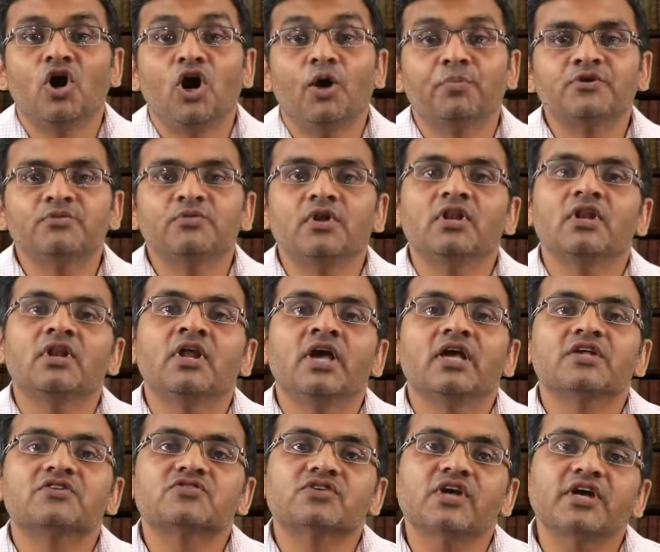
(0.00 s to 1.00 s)
optimal
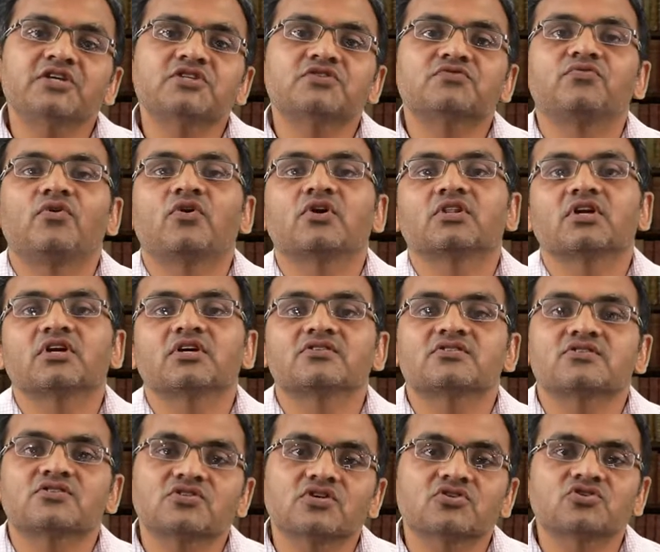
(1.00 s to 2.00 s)
sites for the
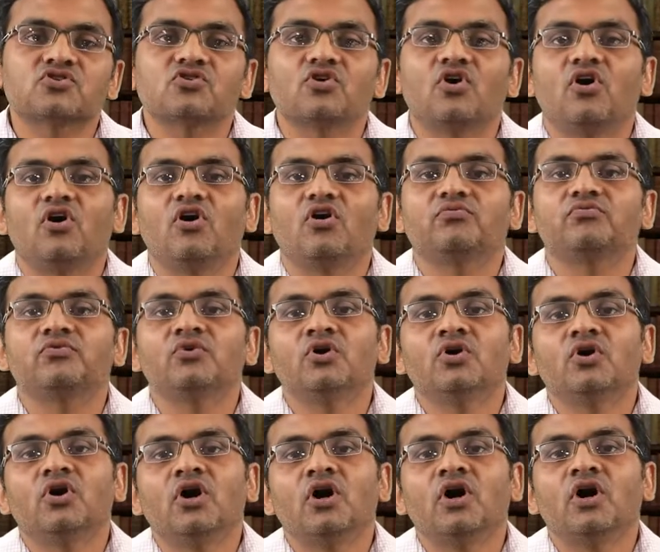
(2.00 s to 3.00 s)
construction of
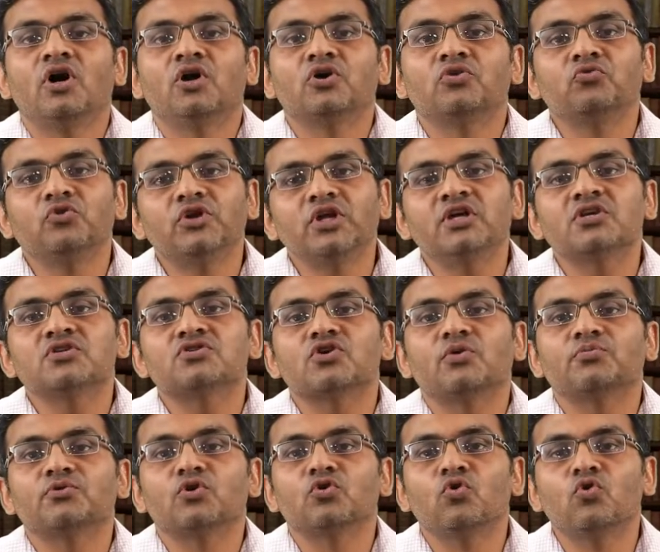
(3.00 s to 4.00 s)
uh, routings
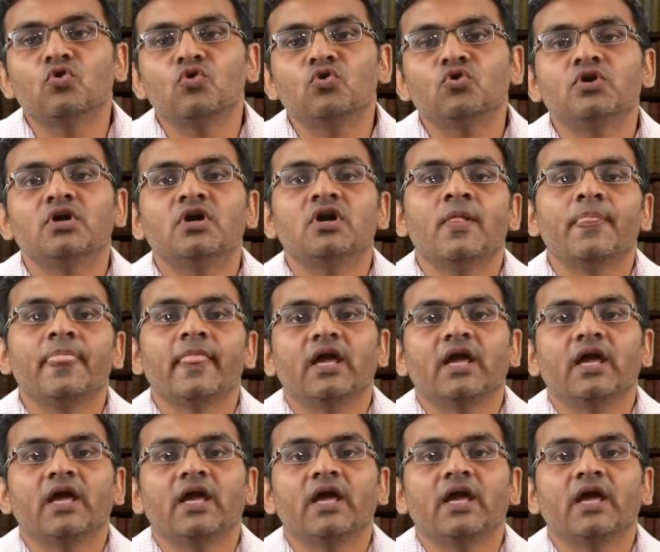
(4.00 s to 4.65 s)
of the road